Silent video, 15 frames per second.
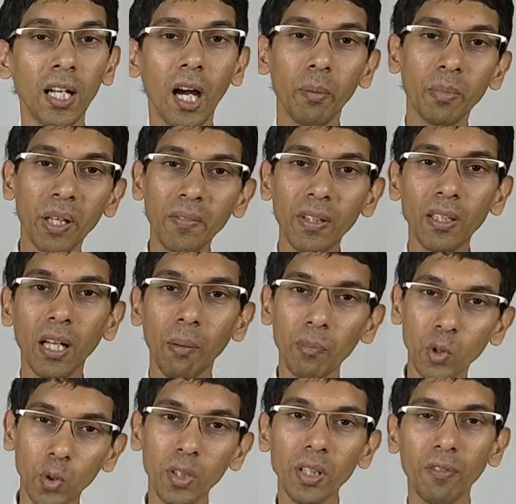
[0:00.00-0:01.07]
Now
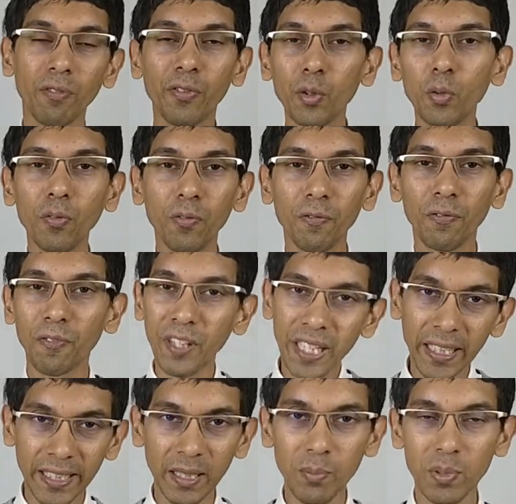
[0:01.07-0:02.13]
I'm throwing a few
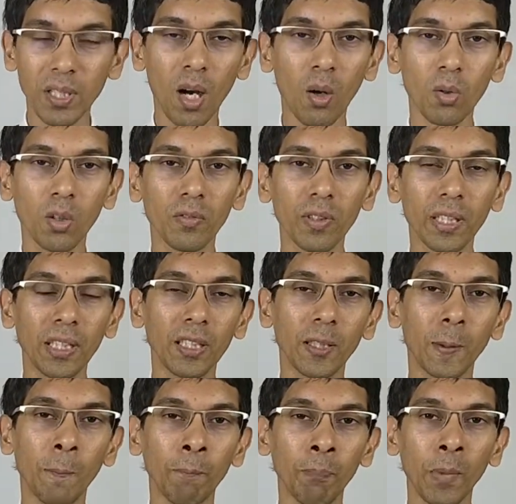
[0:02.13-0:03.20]
free tips out over
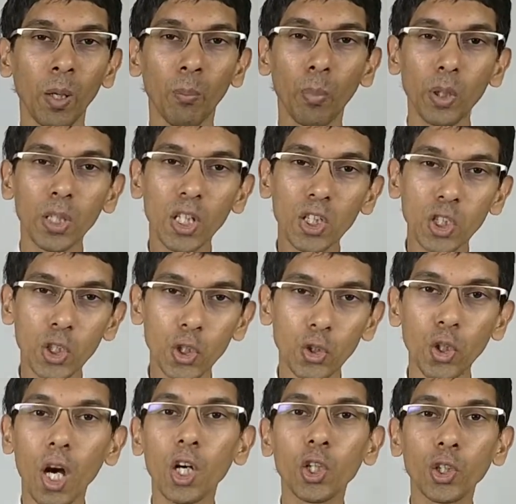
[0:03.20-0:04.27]
here. But a
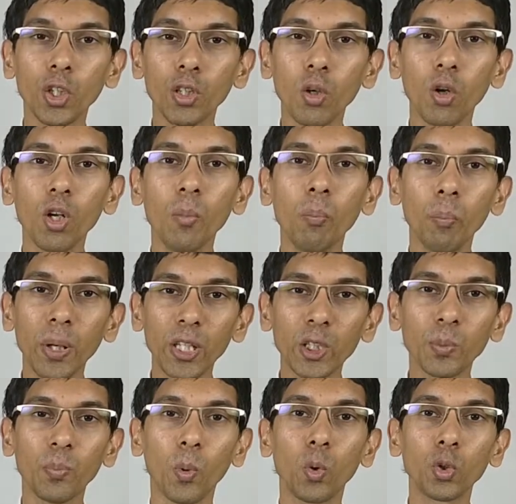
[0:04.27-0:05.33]
structured Olympic
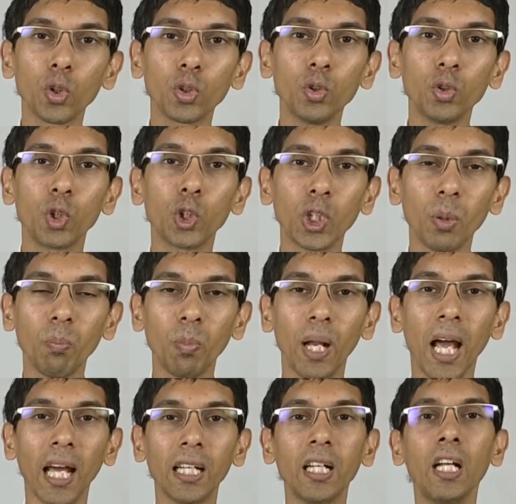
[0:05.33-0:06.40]
sports nutrition
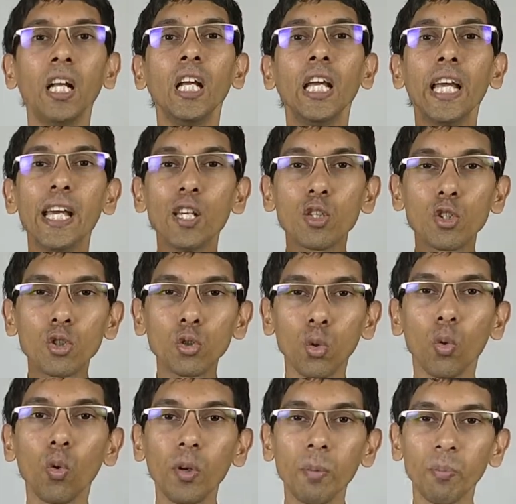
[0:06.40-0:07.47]
plan is
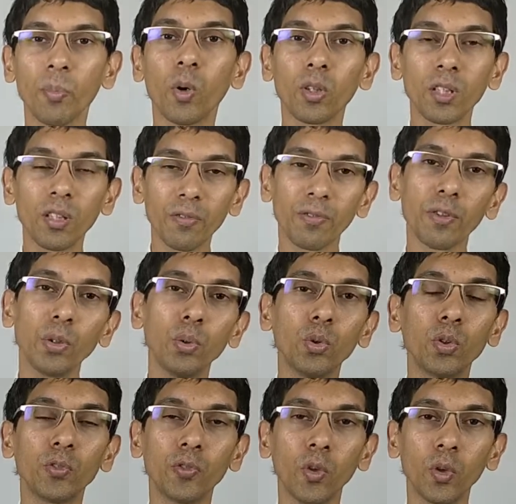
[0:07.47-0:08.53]
so important for you
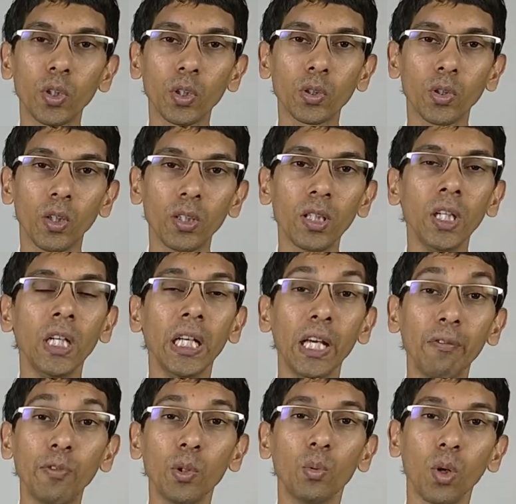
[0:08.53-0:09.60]
to focus on
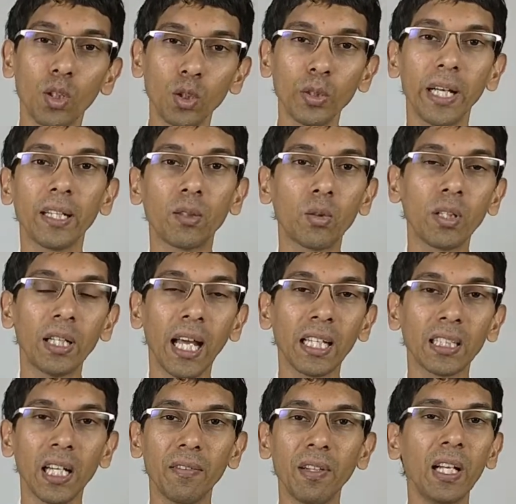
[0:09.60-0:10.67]
if you want to get to the
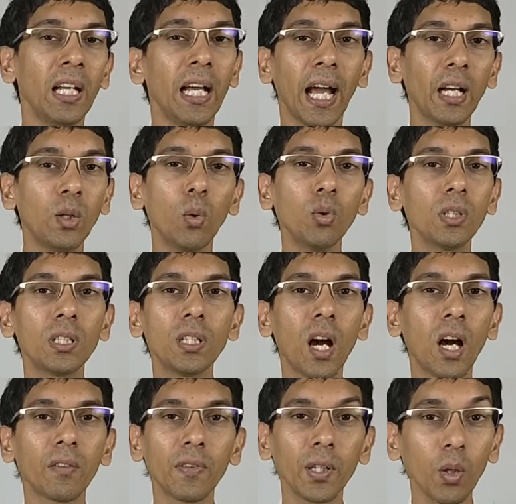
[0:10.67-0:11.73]
next level. And don't
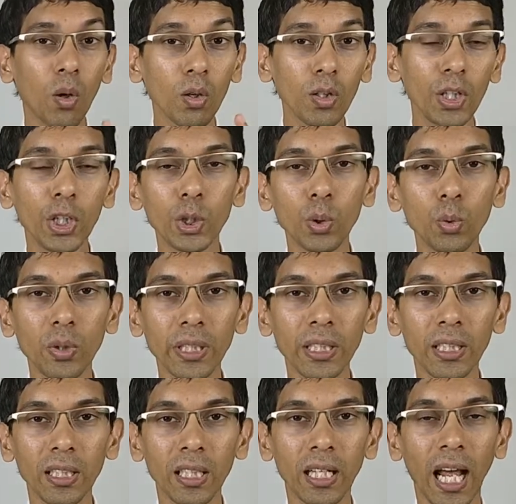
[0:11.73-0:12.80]
start when you're already
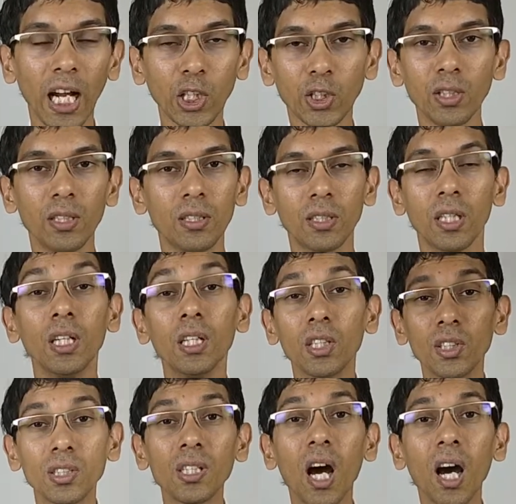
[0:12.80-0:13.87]
shooting in the nationals.
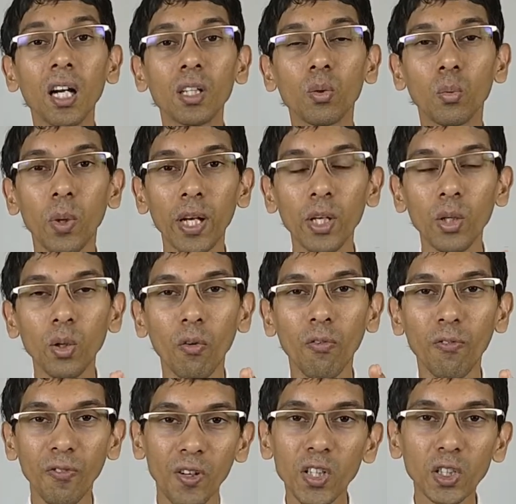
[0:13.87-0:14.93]
Start when you're
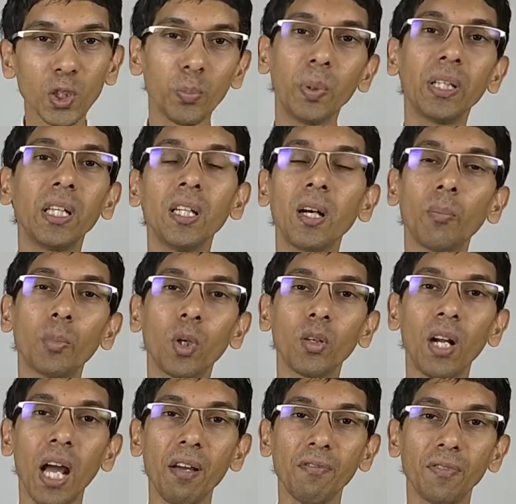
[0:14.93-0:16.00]
first picking up your
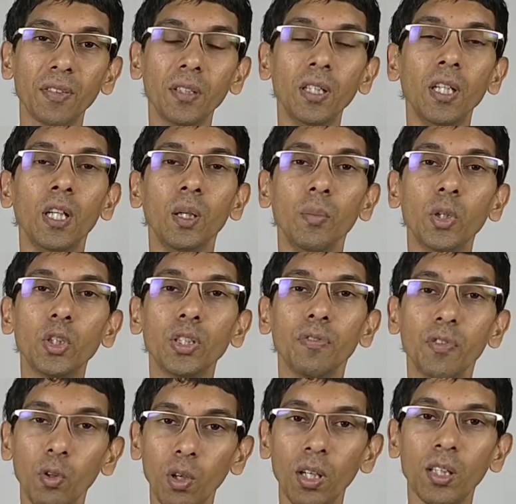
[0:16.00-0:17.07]
rifle. Because
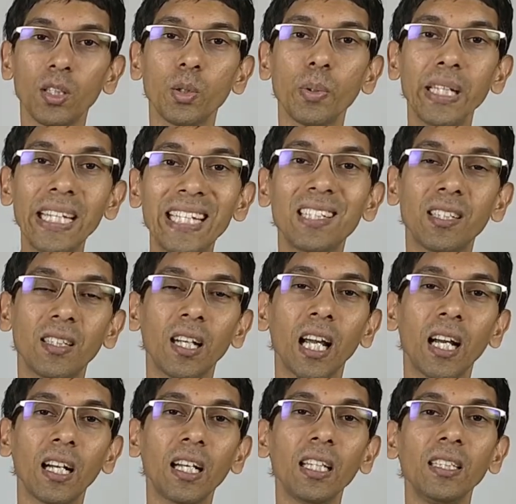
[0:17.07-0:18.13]
if you learn to eat
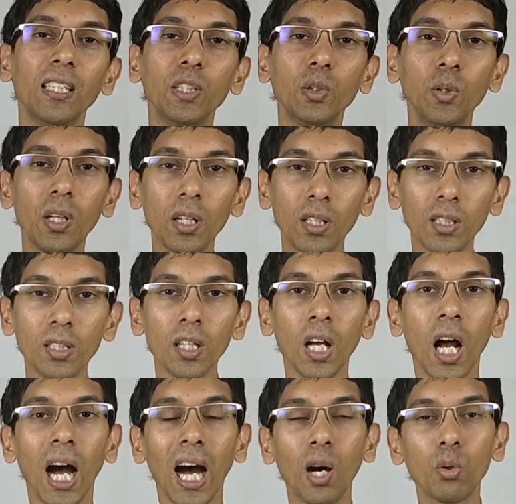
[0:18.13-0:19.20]
correctly, then you learn
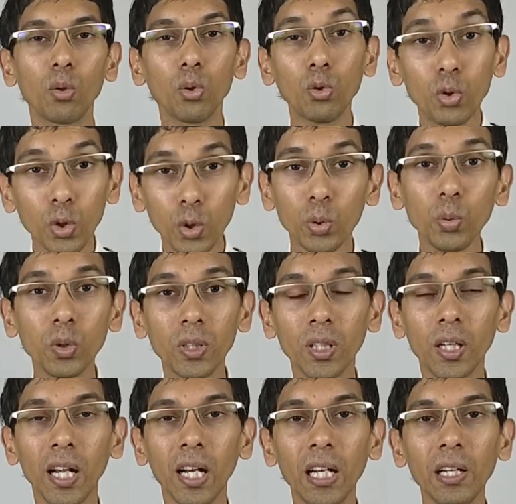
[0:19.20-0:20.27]
how to shoot
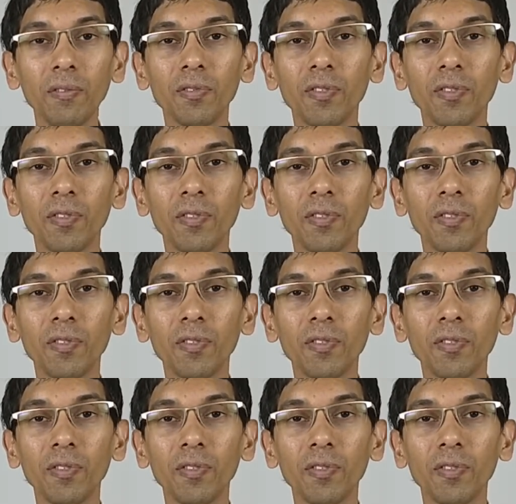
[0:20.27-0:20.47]
correctly